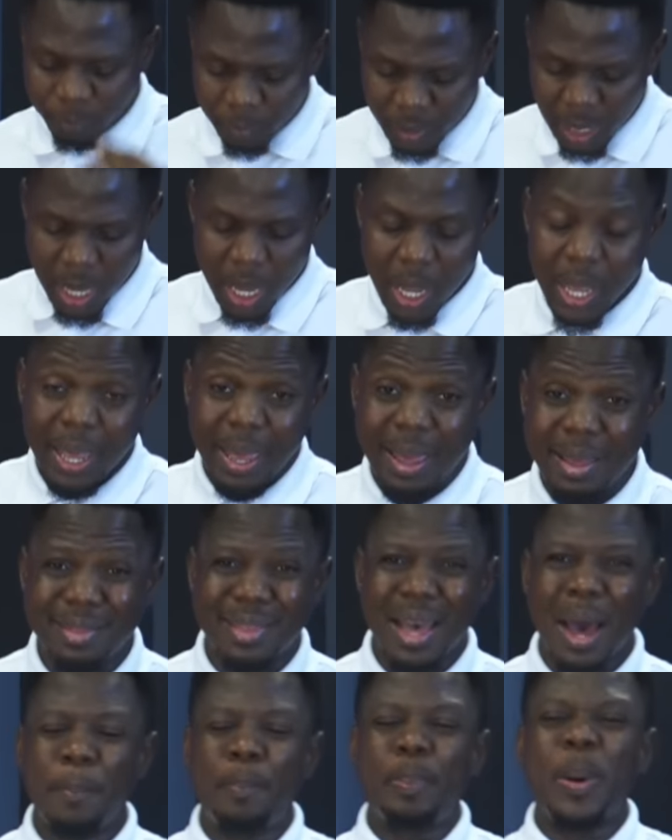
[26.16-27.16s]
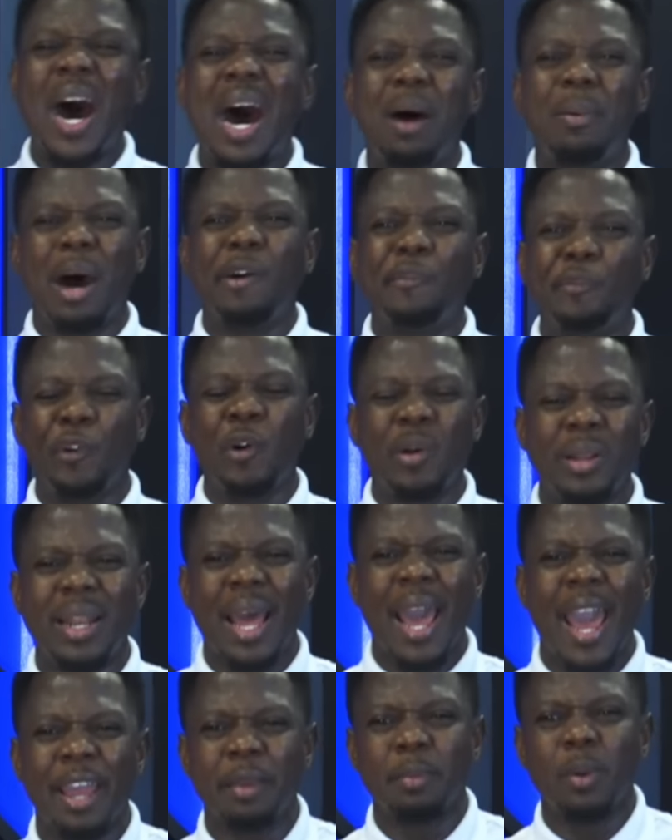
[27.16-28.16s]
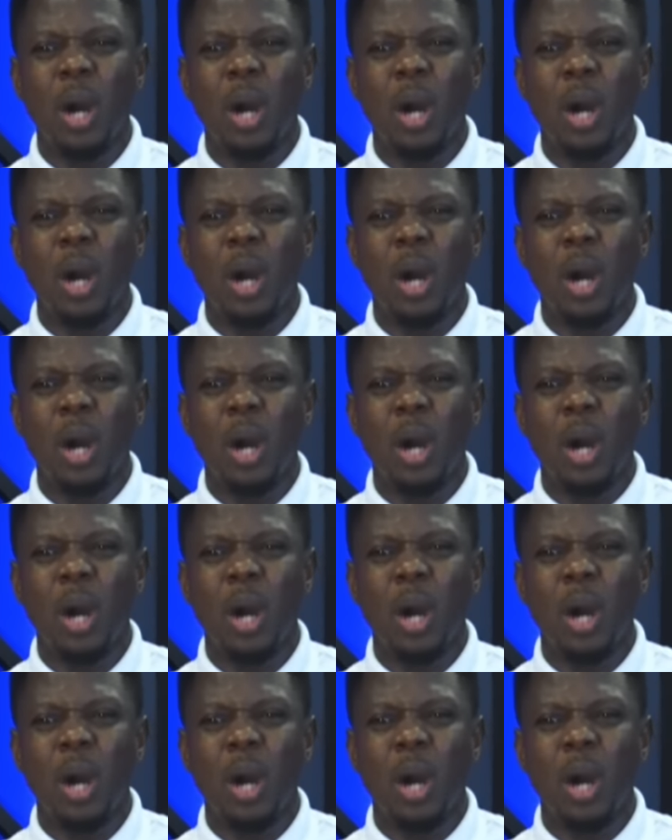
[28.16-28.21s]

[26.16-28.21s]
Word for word: Jesus. in the powerful name